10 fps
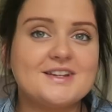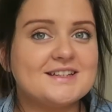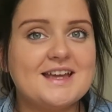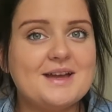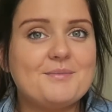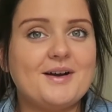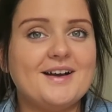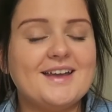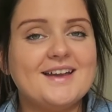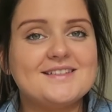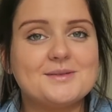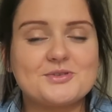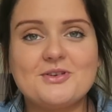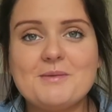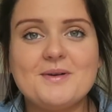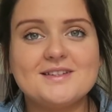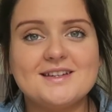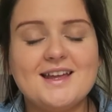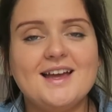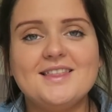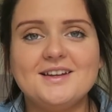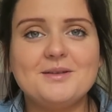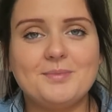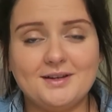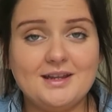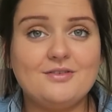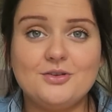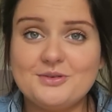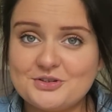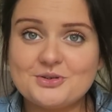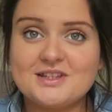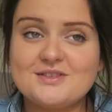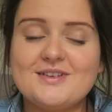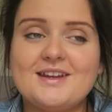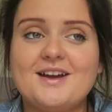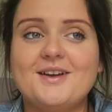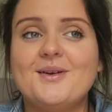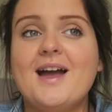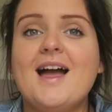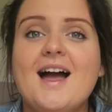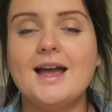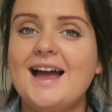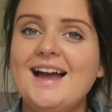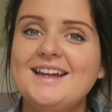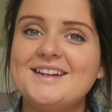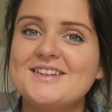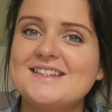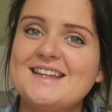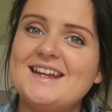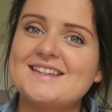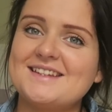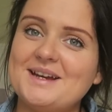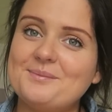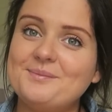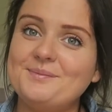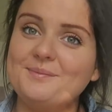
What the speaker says: forget to hit my subscribe button and the like button if you enjoyed this video, and I'll see you next time.